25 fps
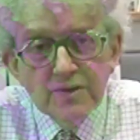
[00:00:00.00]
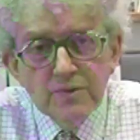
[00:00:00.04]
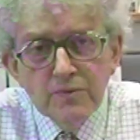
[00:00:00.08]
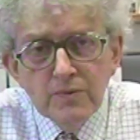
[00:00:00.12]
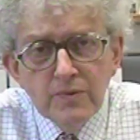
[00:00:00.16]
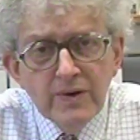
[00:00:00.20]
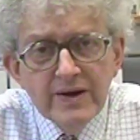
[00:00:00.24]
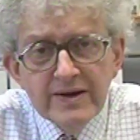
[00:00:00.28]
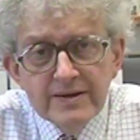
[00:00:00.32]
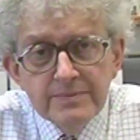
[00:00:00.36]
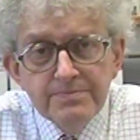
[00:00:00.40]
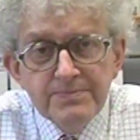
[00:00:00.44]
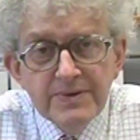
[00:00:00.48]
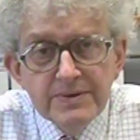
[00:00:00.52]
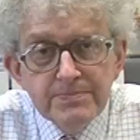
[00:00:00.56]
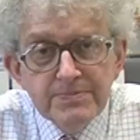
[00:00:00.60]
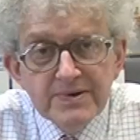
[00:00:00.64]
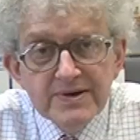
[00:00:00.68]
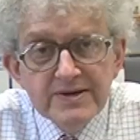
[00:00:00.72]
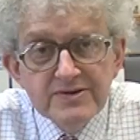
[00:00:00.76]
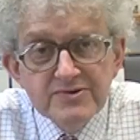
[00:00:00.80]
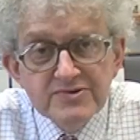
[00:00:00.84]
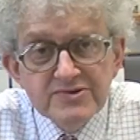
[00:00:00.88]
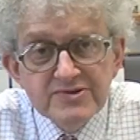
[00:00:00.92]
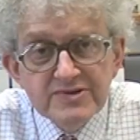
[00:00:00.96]
Why are
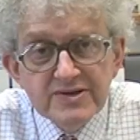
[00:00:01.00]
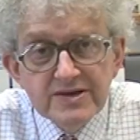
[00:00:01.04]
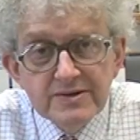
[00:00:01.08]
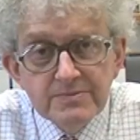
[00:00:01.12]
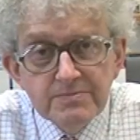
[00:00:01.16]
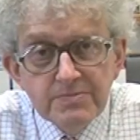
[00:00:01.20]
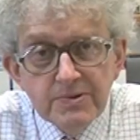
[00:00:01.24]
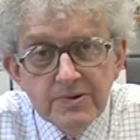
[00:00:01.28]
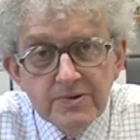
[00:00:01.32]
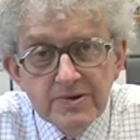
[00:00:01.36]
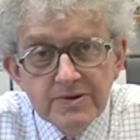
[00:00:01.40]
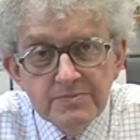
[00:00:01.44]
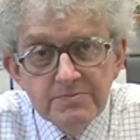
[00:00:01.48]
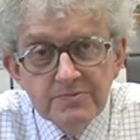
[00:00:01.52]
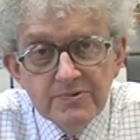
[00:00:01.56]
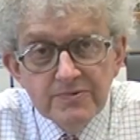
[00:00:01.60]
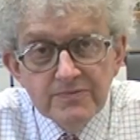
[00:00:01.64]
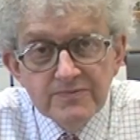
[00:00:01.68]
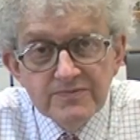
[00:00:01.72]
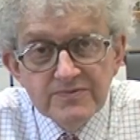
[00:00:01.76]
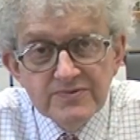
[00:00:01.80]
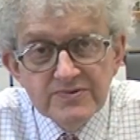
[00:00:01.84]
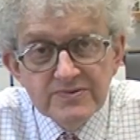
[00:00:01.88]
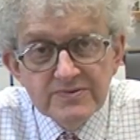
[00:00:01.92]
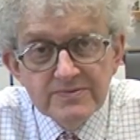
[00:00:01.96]
people interested in
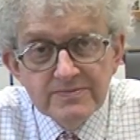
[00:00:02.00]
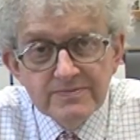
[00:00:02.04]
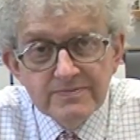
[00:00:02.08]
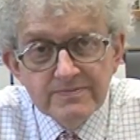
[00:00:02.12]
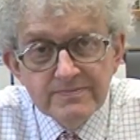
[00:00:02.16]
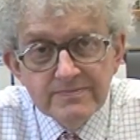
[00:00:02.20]
polymorphs?